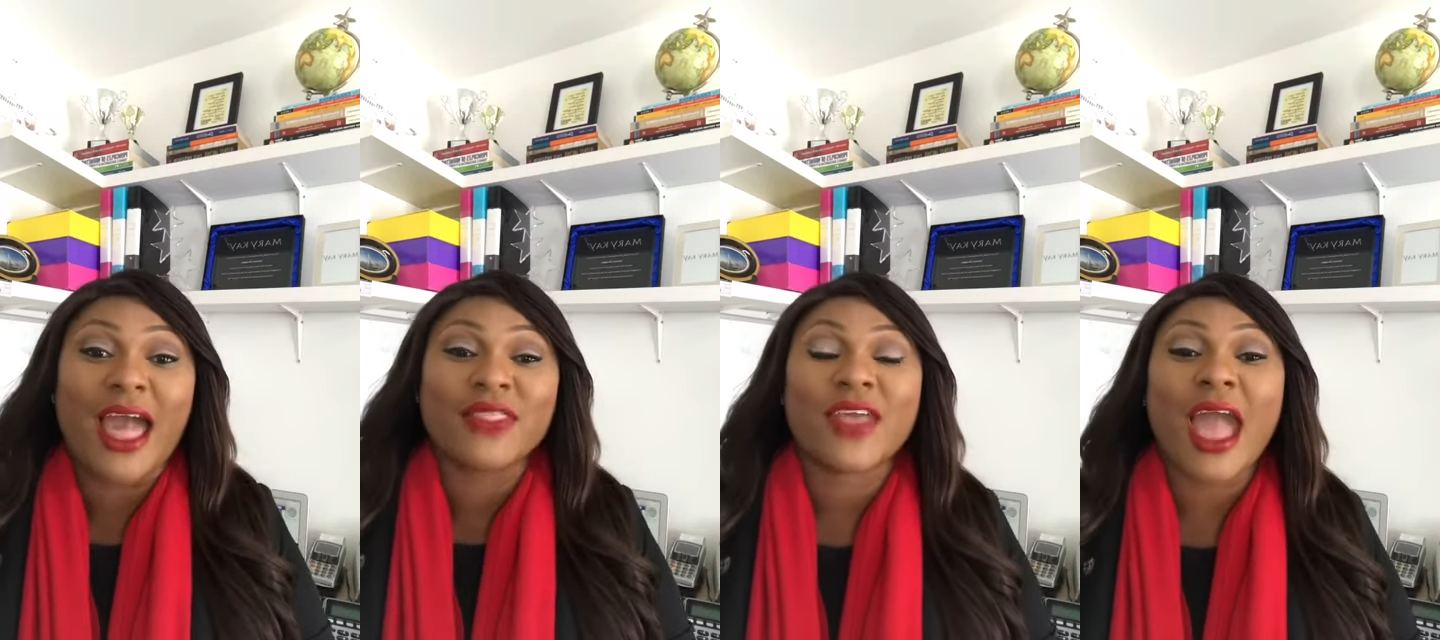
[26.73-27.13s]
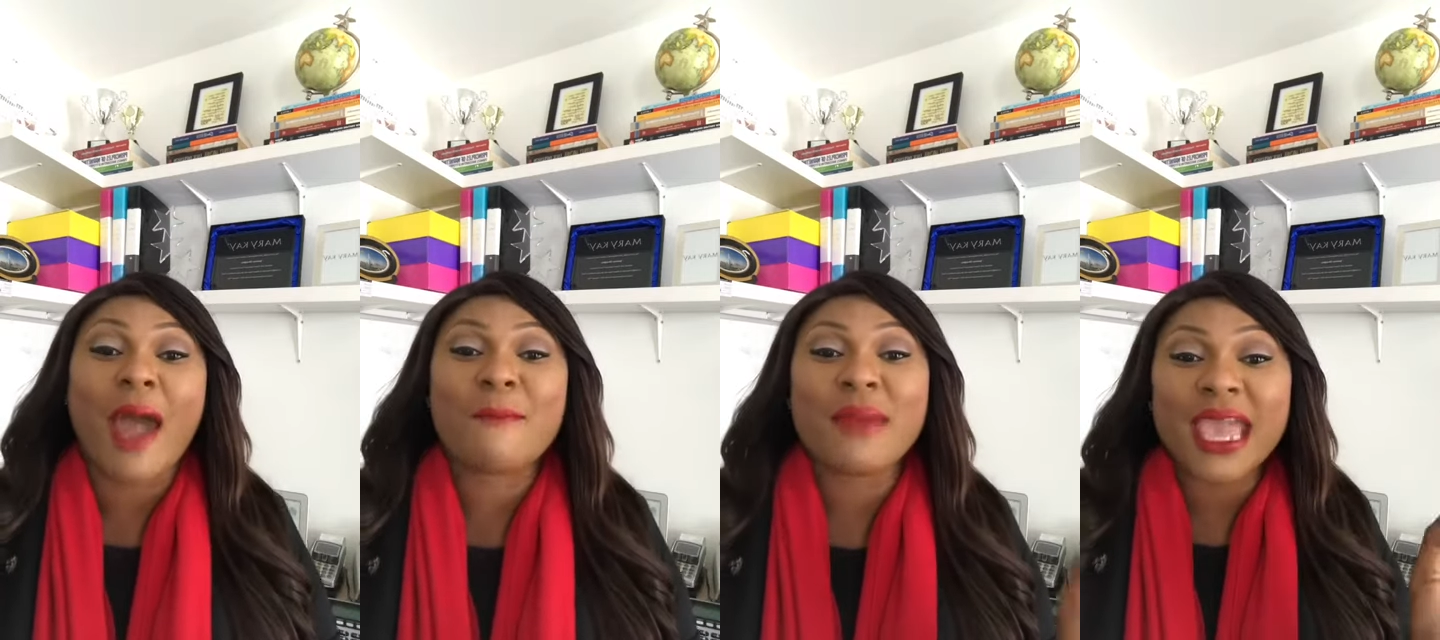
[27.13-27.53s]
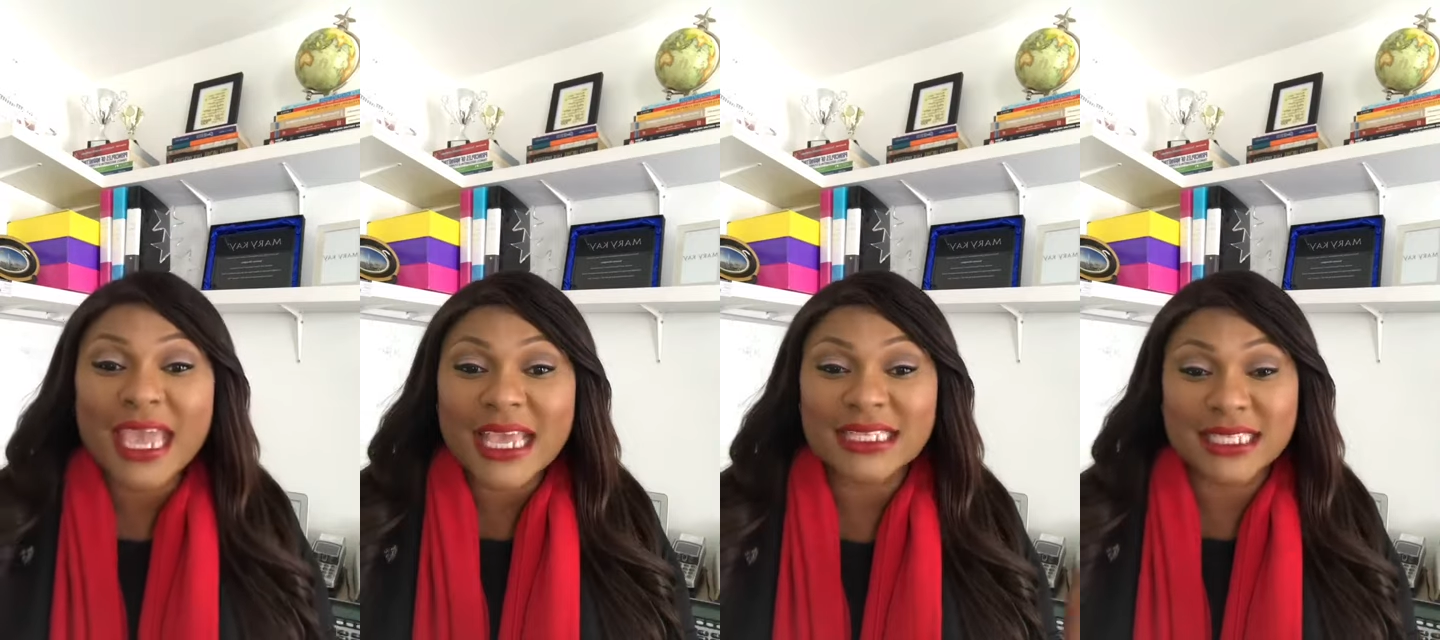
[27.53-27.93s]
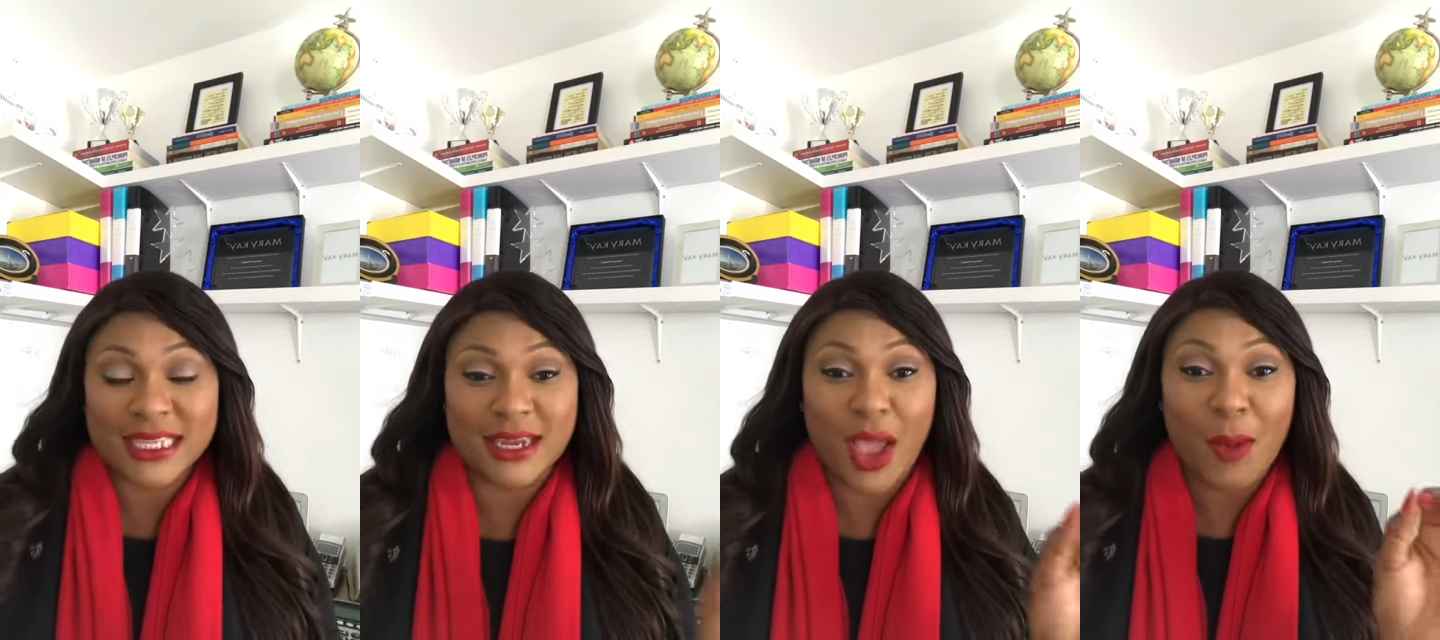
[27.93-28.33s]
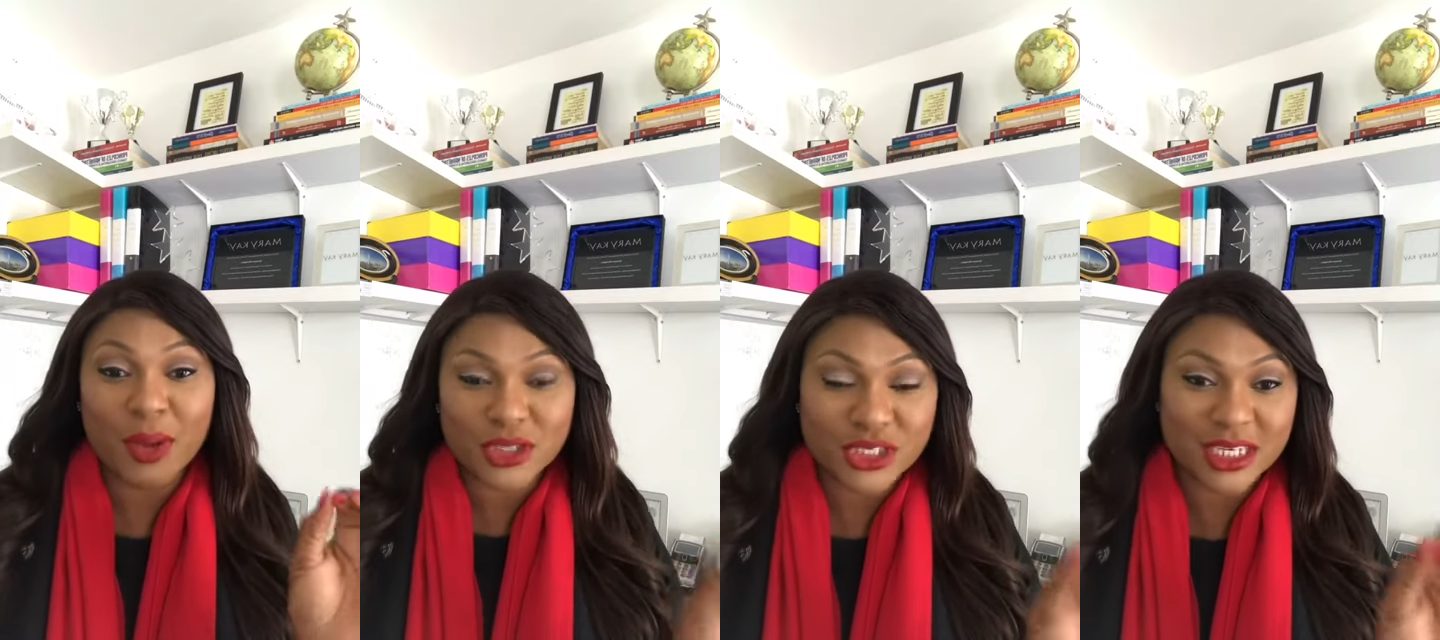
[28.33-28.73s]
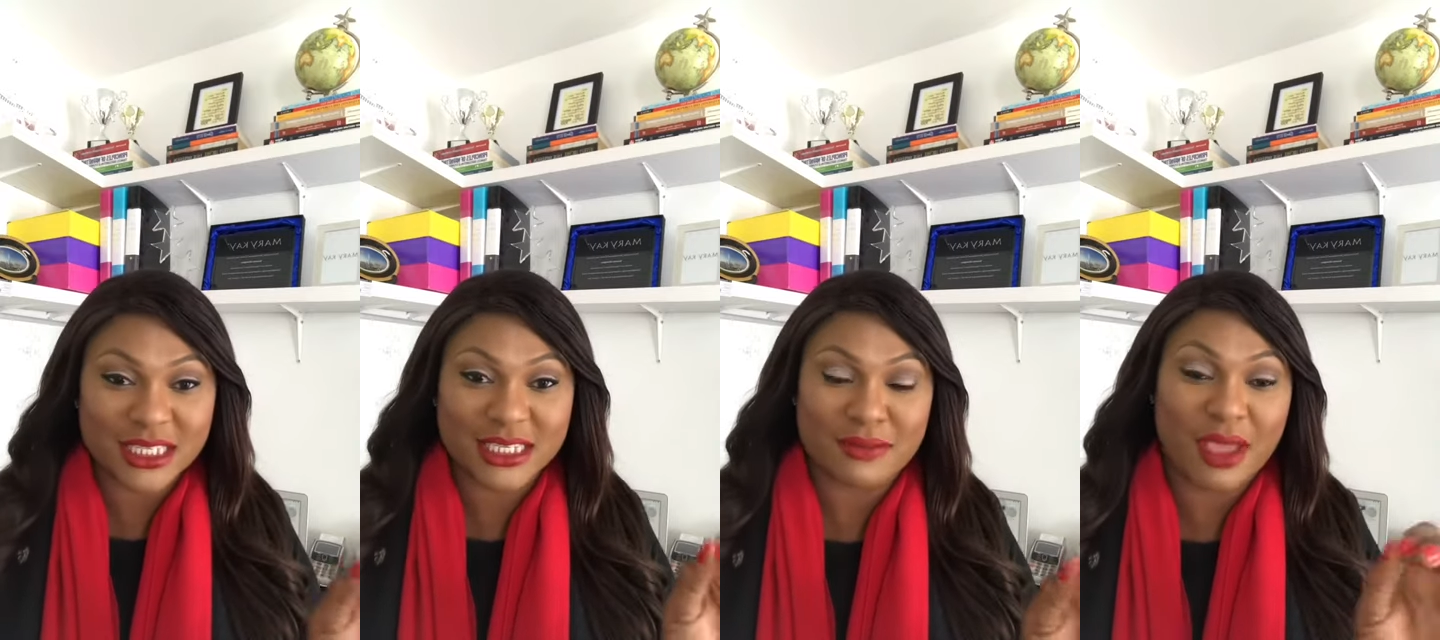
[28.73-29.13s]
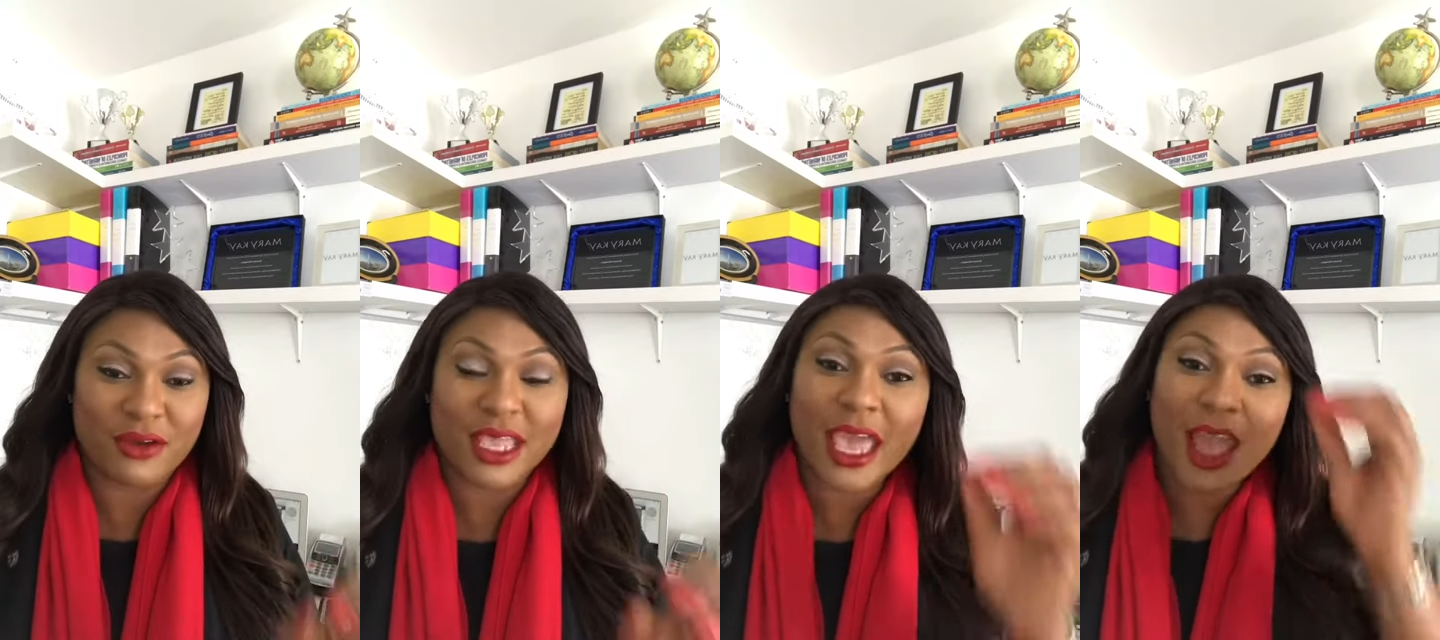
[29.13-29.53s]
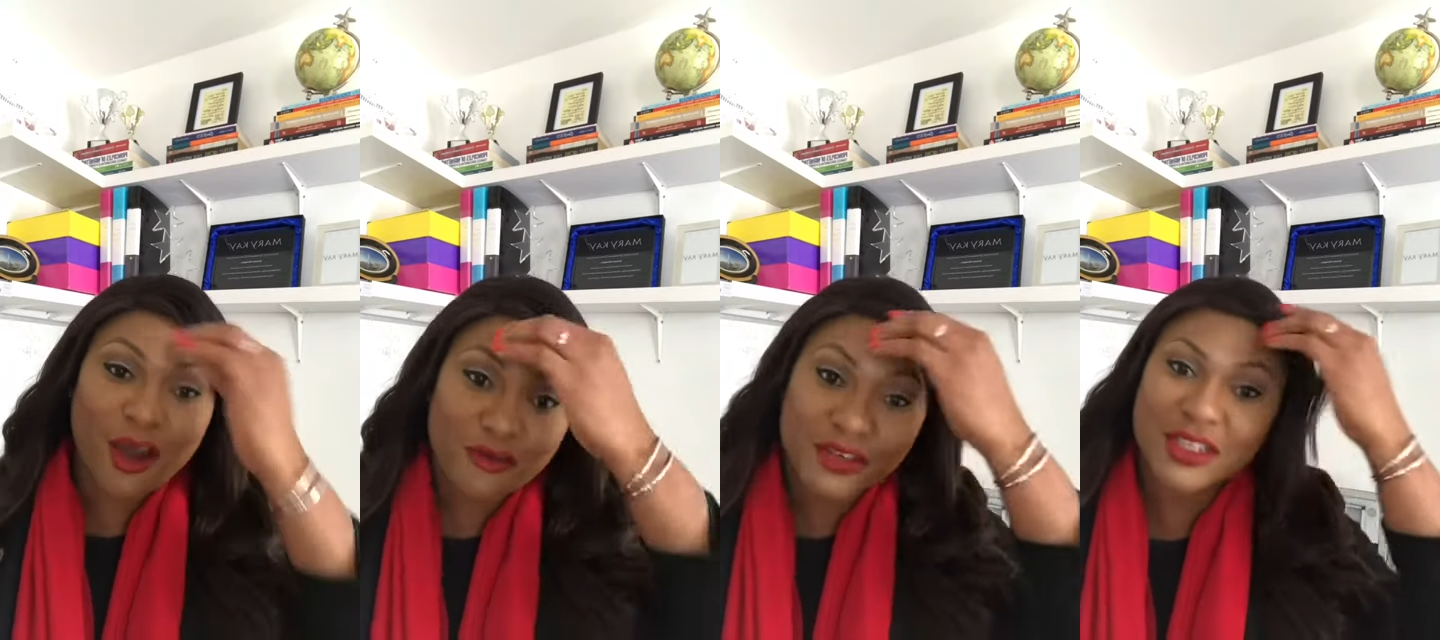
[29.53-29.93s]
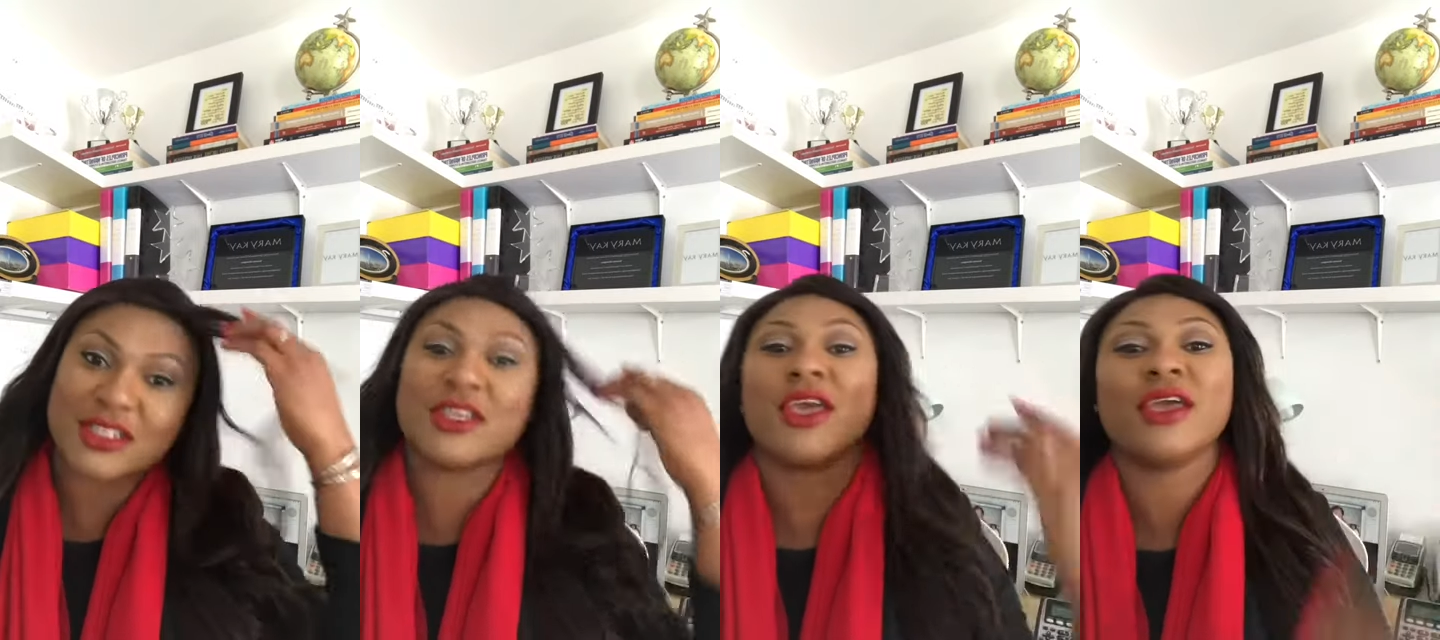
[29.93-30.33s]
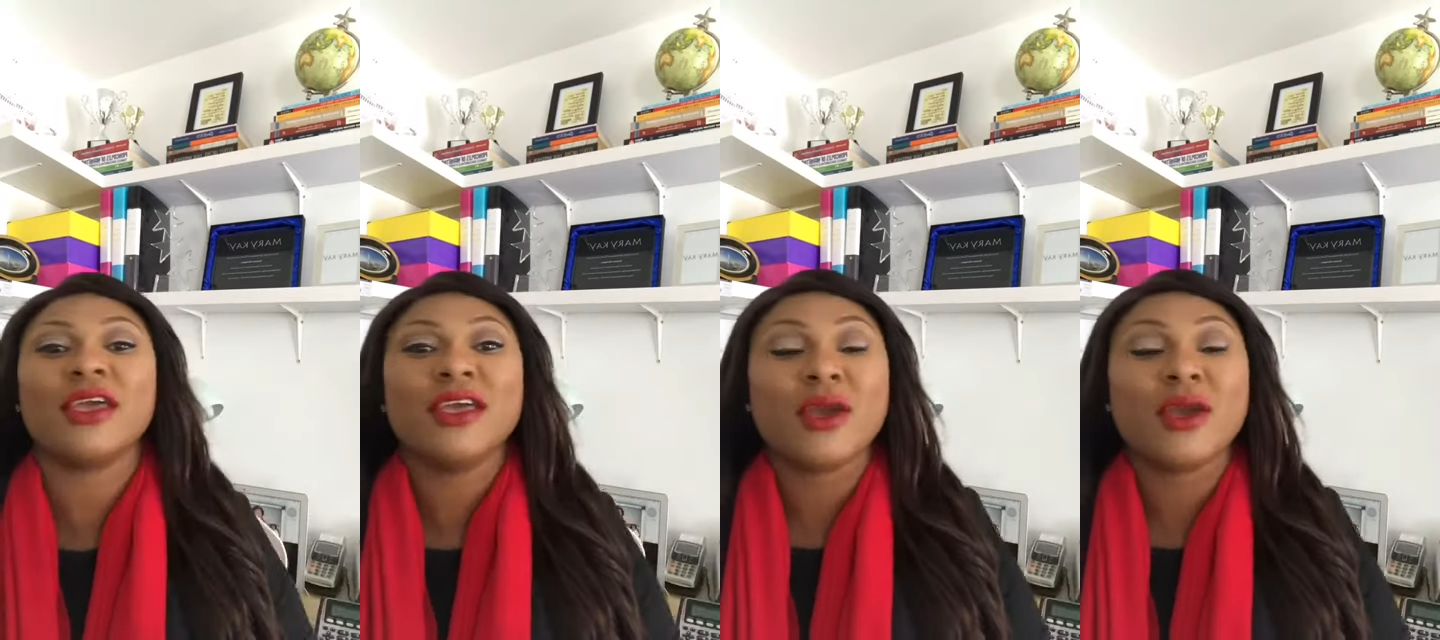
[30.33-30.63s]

the amazing opportunity Mary Kay offers you